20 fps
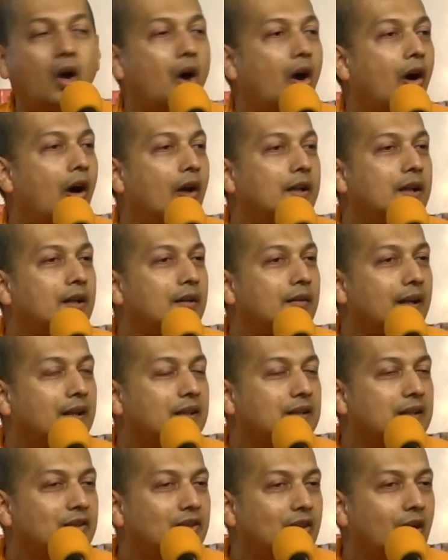Honor
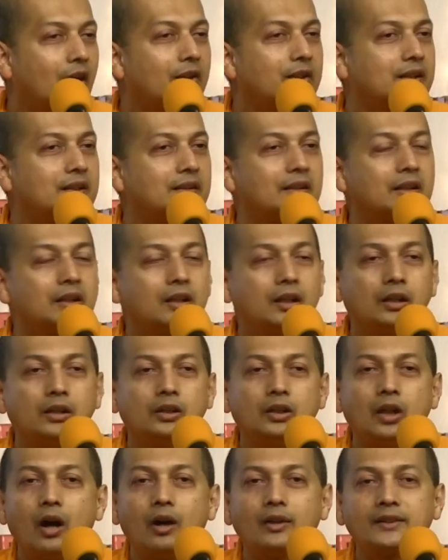and dishonor,
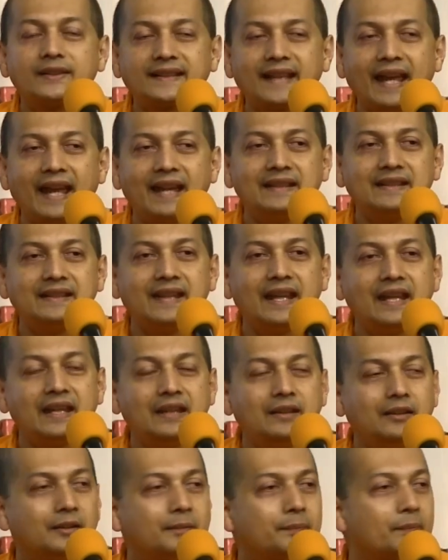loss and
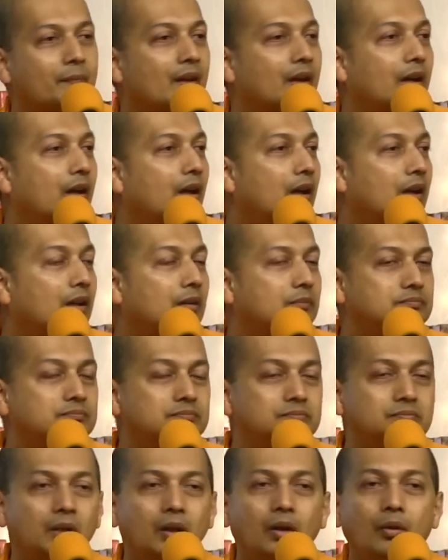gain,
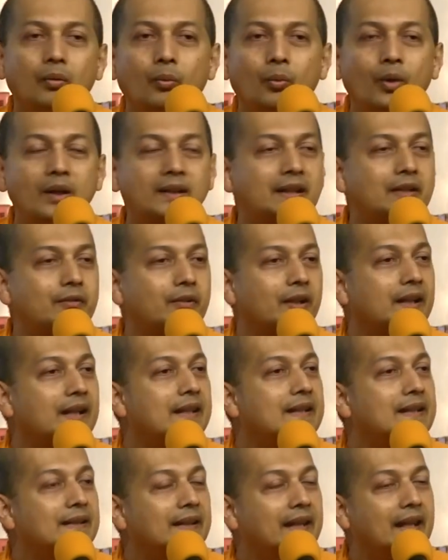whatever,
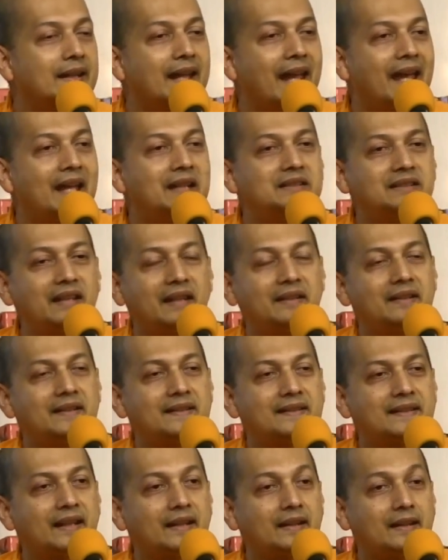in health and
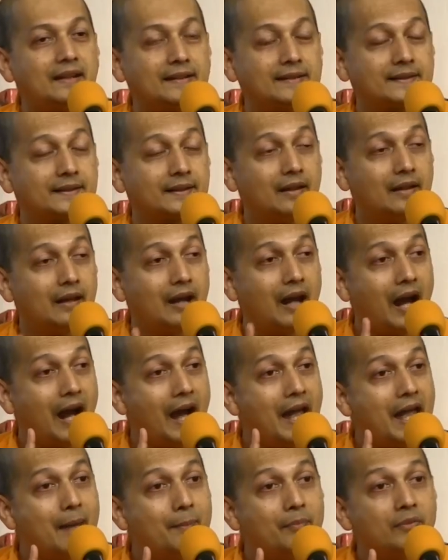in sickness,
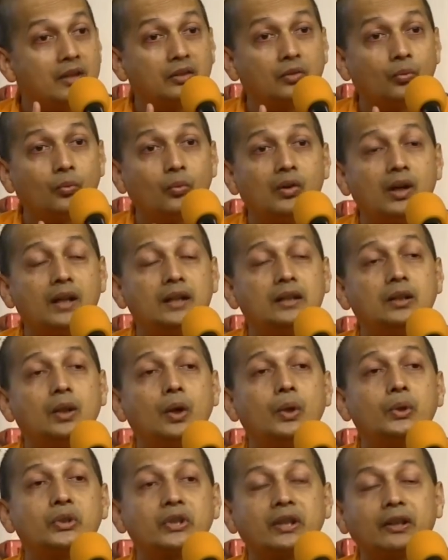I am that one
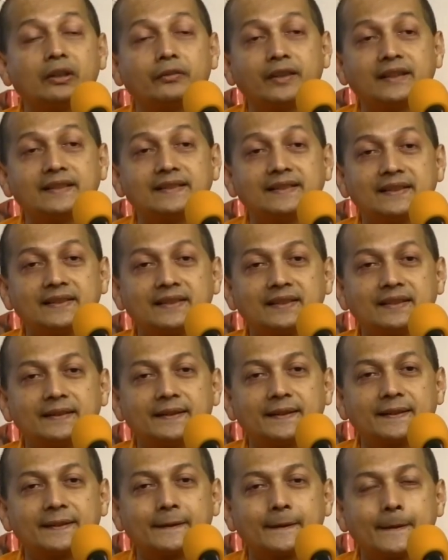ocean of
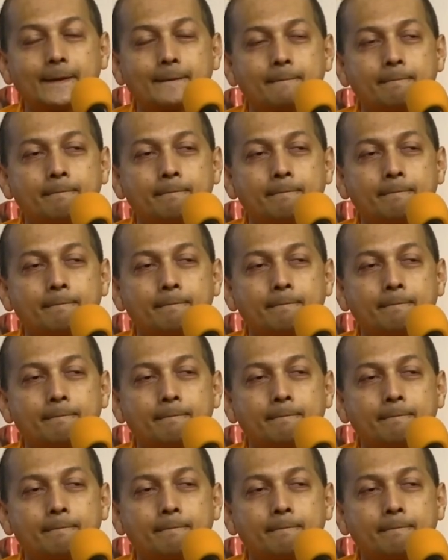existence.